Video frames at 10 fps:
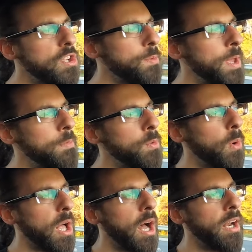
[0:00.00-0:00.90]
So maybe
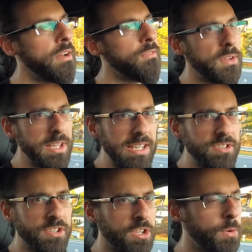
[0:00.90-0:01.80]
we'll kind of
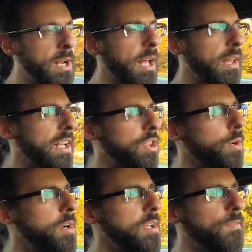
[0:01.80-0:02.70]
ease into it at like
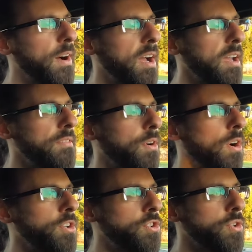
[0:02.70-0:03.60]

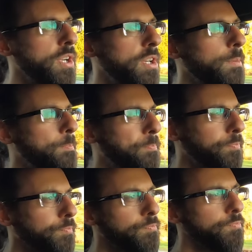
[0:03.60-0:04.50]
3,500
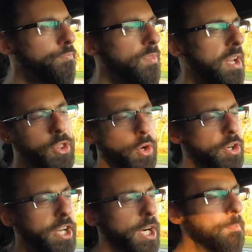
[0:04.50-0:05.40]
in
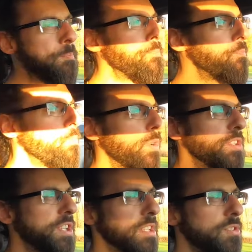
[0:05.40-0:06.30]
third gear,
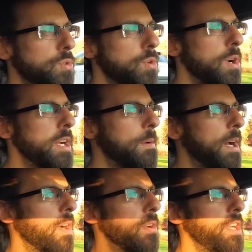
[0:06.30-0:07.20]
which is right
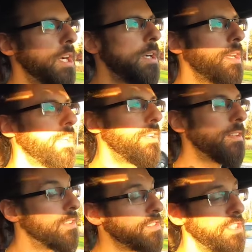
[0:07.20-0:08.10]
about here.
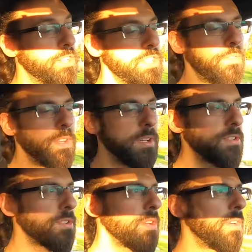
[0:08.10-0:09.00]
We'll see how she
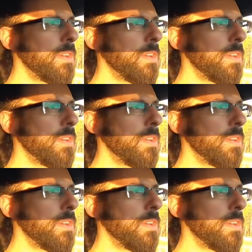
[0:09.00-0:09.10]
feels.